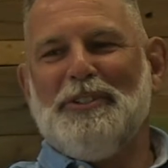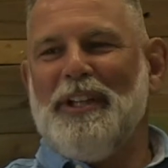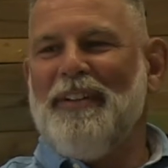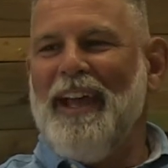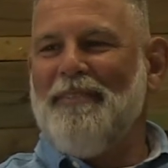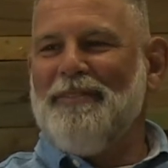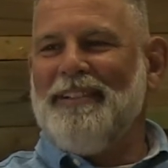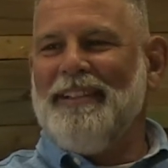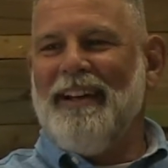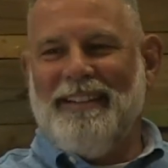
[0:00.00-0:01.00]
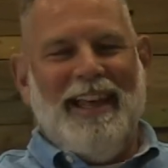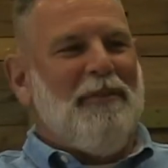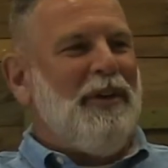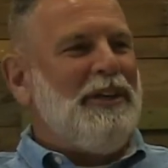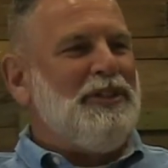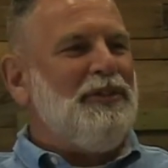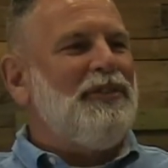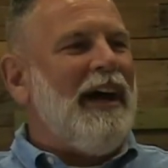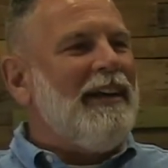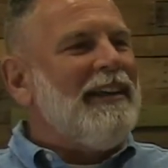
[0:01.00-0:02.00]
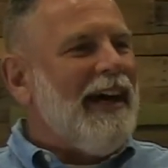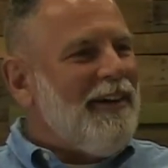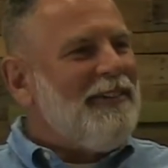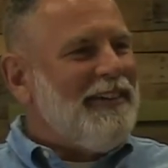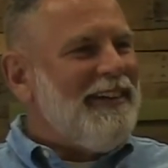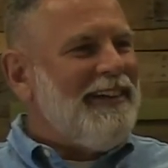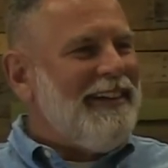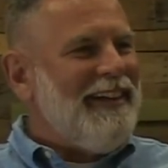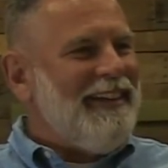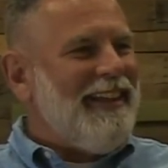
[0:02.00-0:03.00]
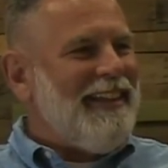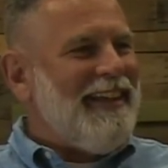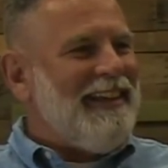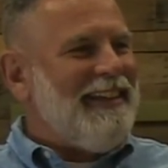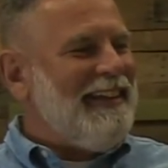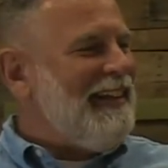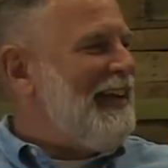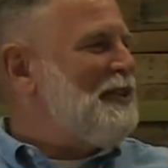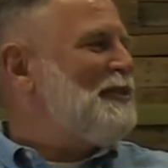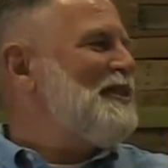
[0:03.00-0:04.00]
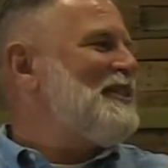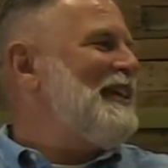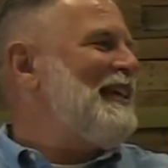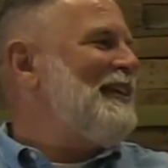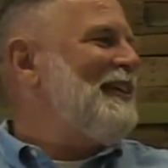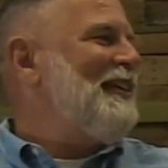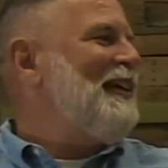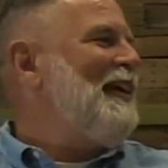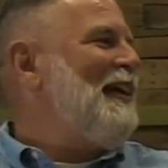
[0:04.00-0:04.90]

that have done that, what did you find out? Anything interesting or?